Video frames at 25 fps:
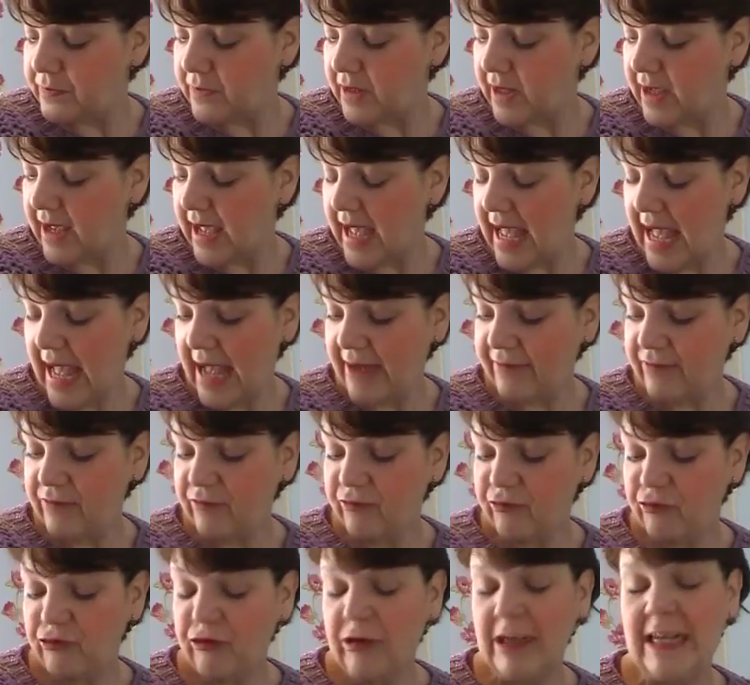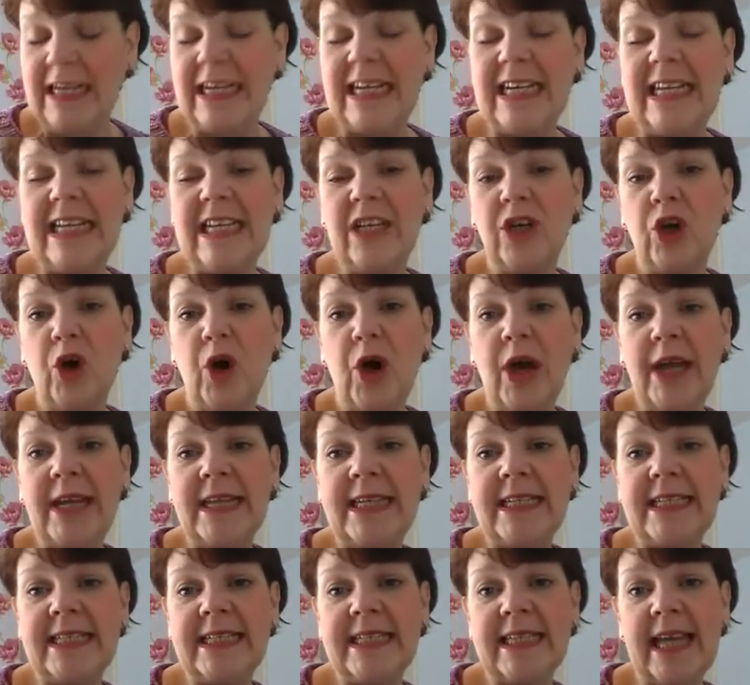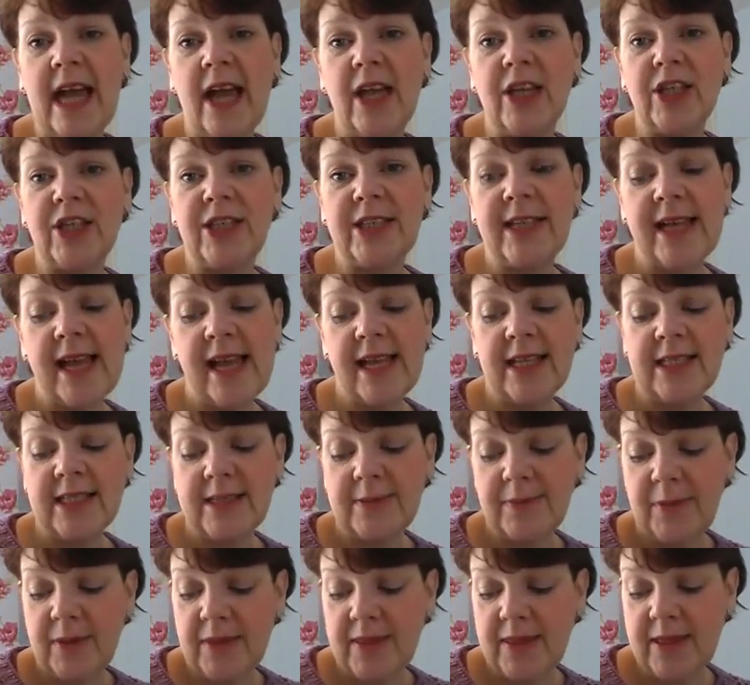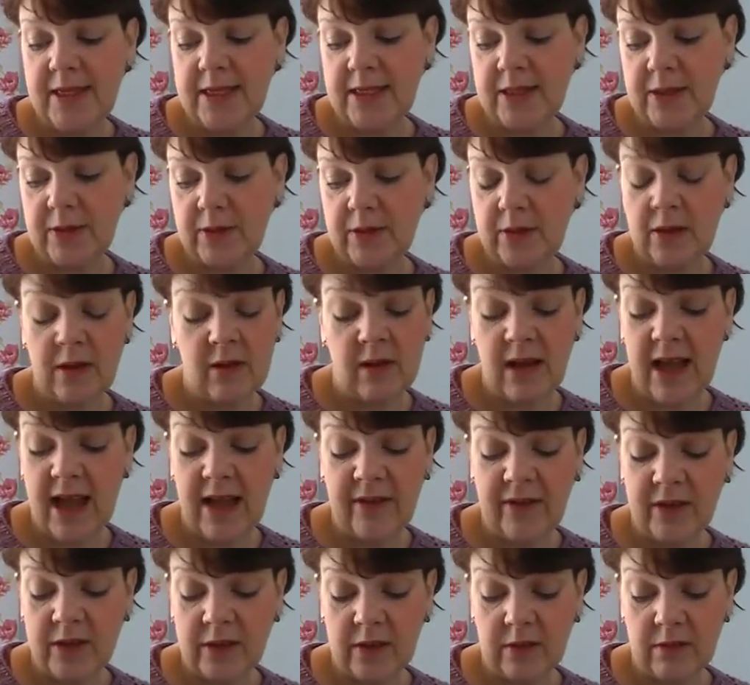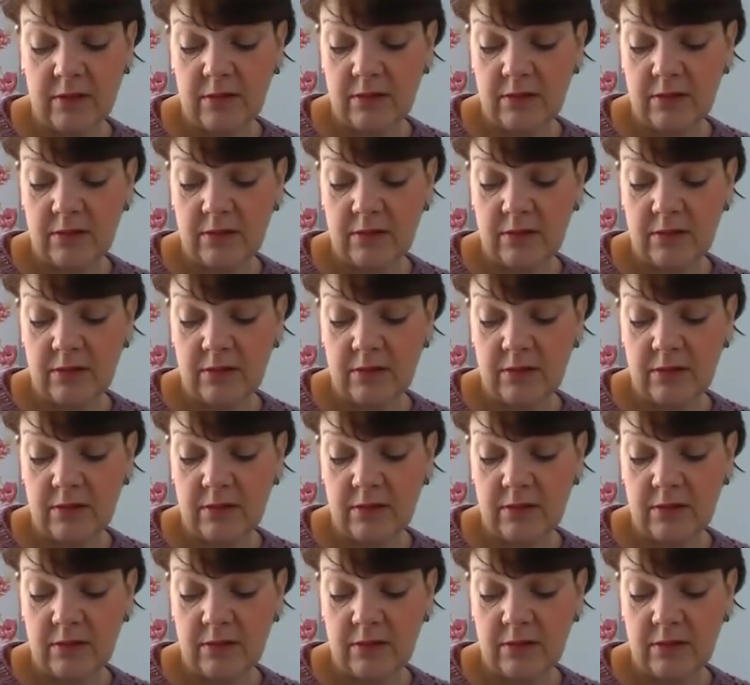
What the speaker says: I haven't really got any stash enhancement no I haven't.